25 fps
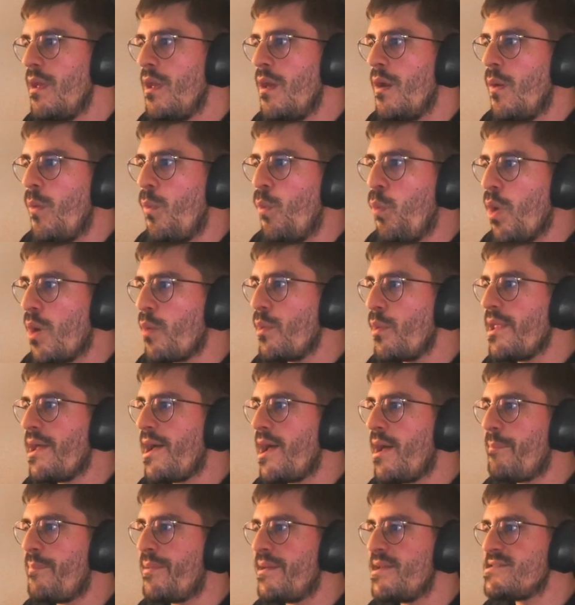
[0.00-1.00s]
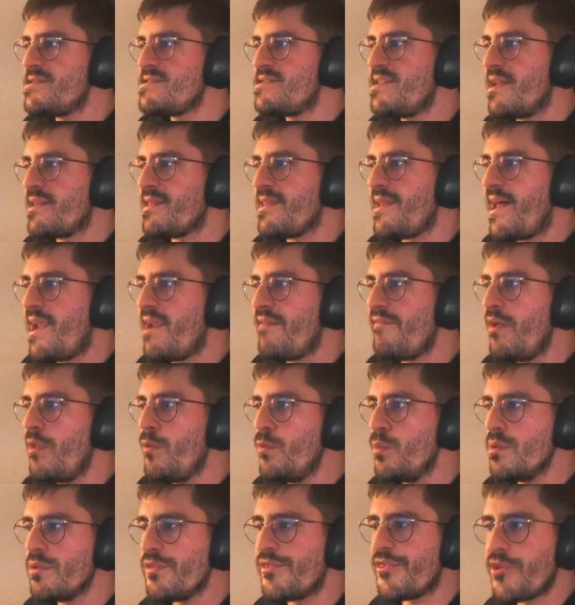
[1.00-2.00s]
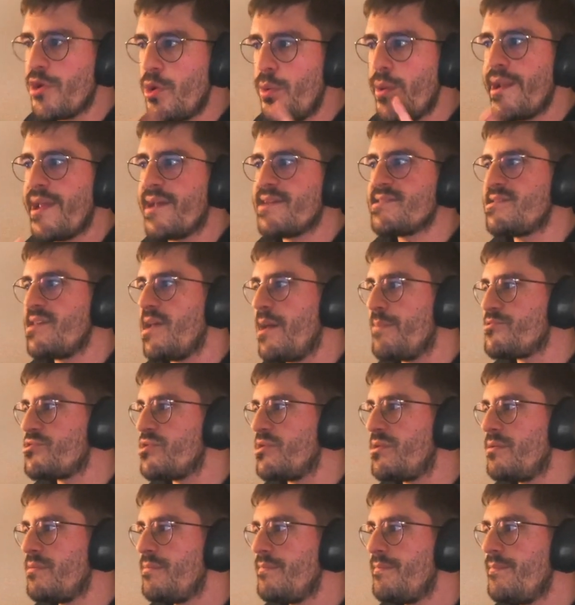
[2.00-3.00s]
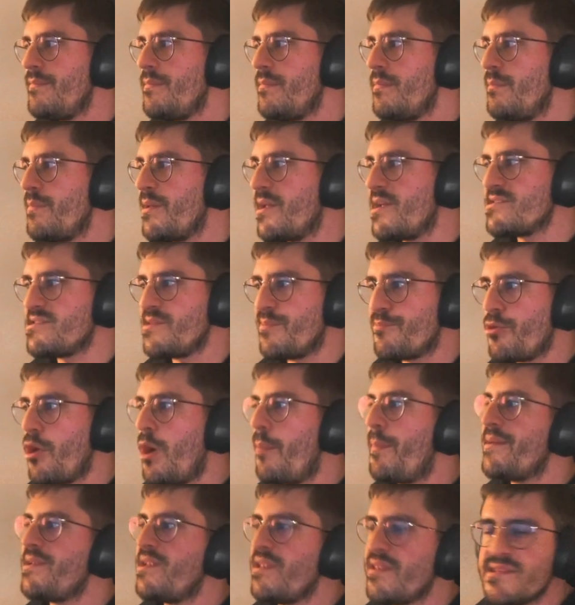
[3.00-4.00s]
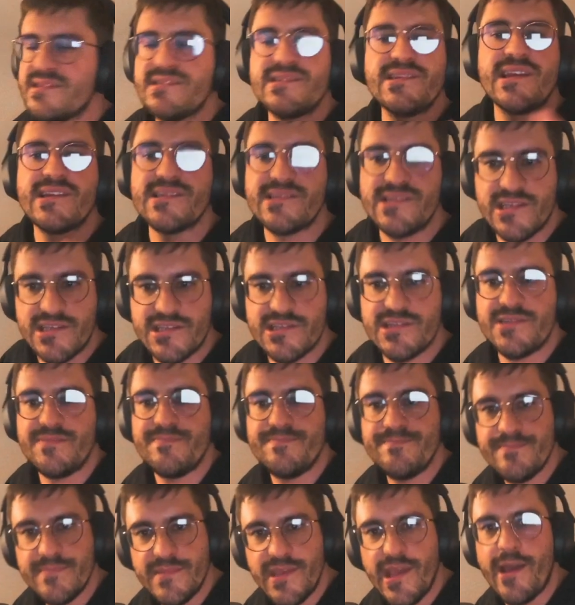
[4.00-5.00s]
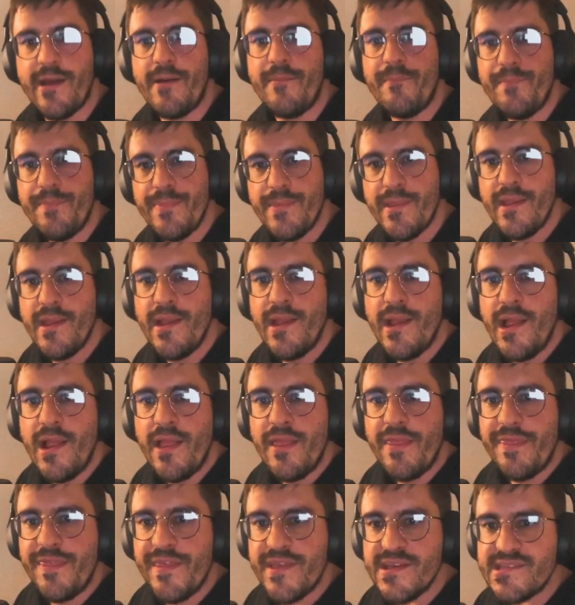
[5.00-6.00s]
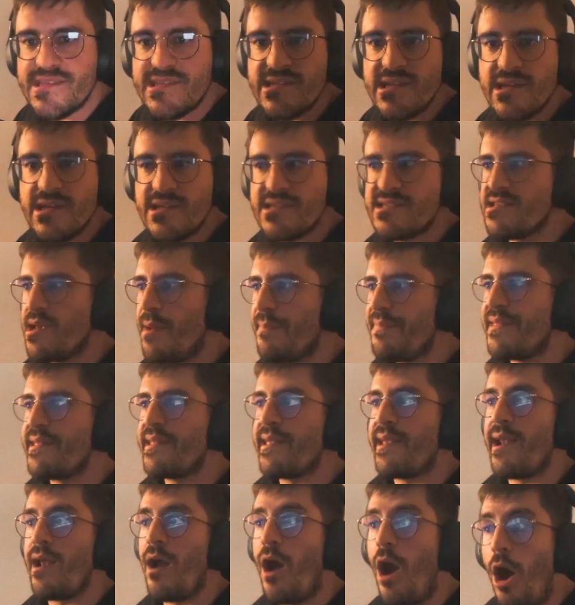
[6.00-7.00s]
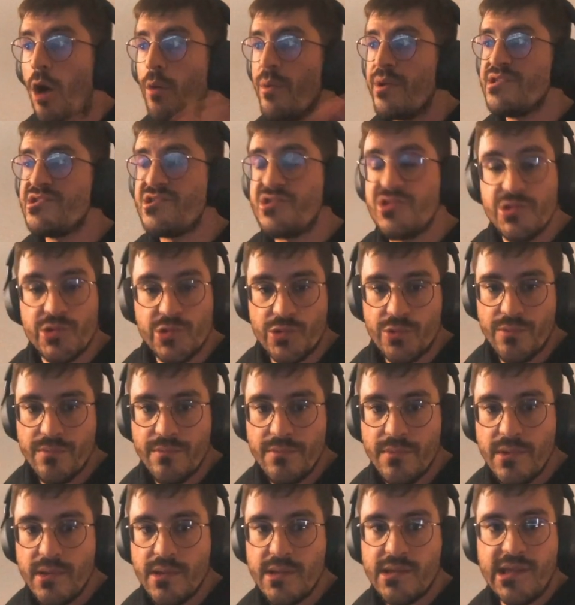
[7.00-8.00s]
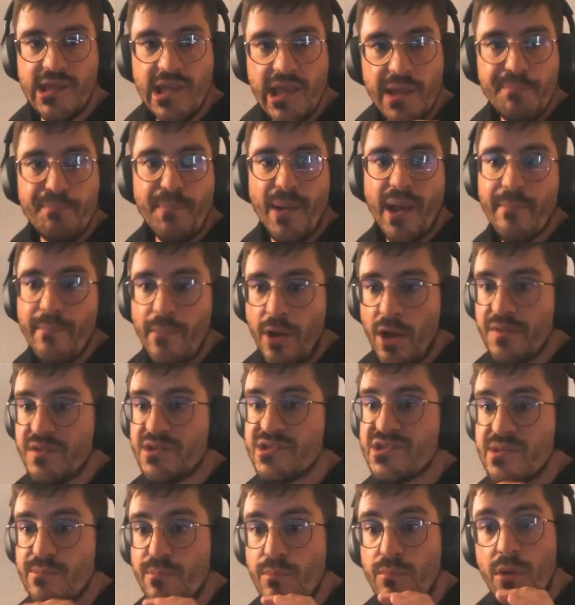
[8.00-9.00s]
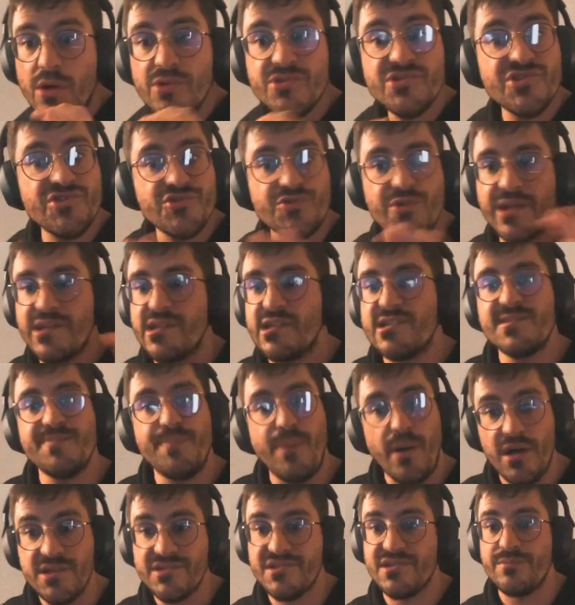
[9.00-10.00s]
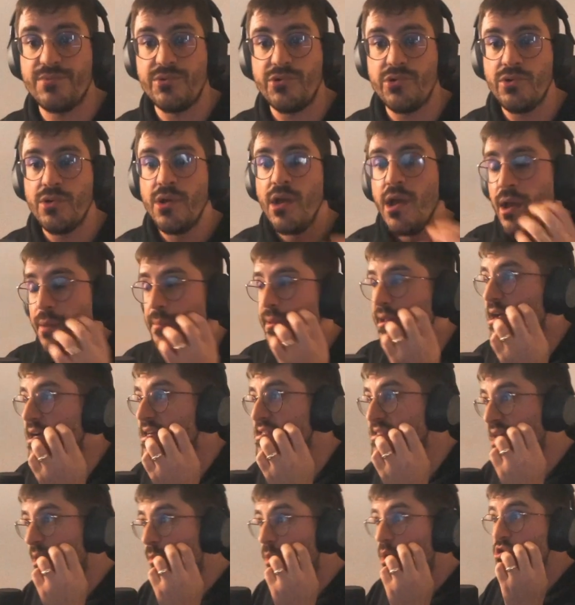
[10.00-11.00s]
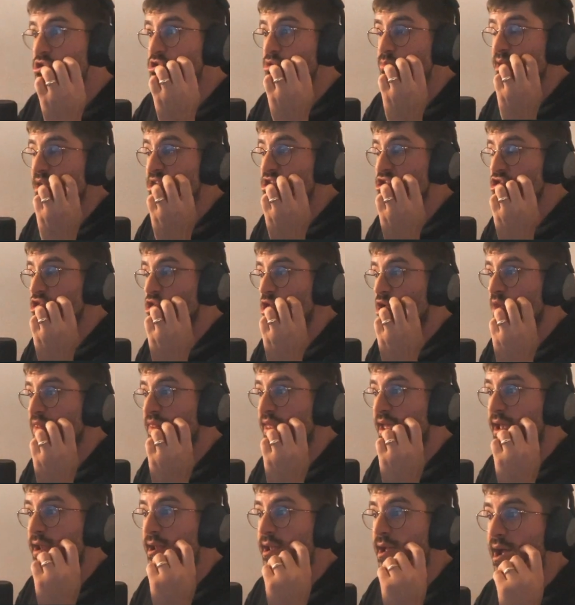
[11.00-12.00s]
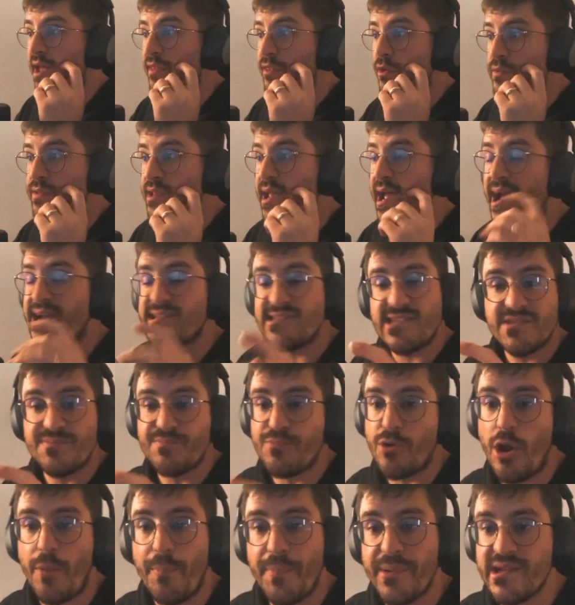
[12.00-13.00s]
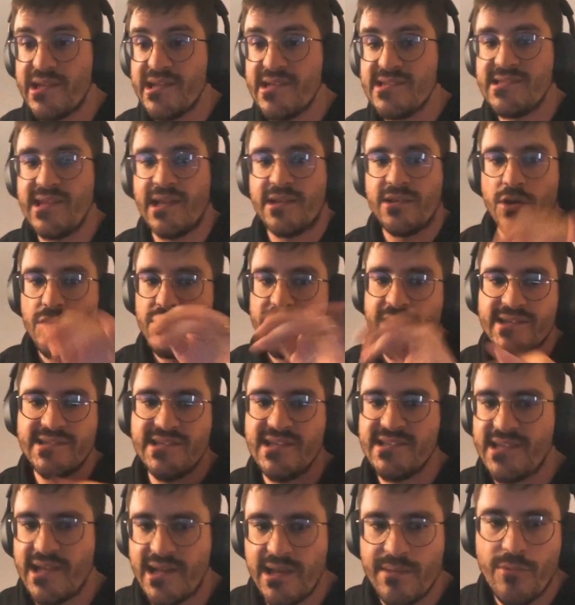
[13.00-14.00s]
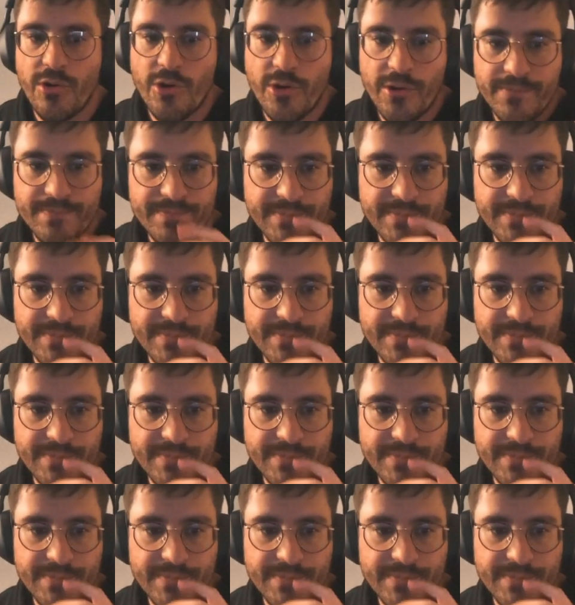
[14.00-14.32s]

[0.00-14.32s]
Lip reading: what will happen is that Laravel will throw an exception because the property doesn't exist. Yeah, this is something that I always do. Keep my models most strict as possible because I want to make sure that I don't access properties that don't exist anymore,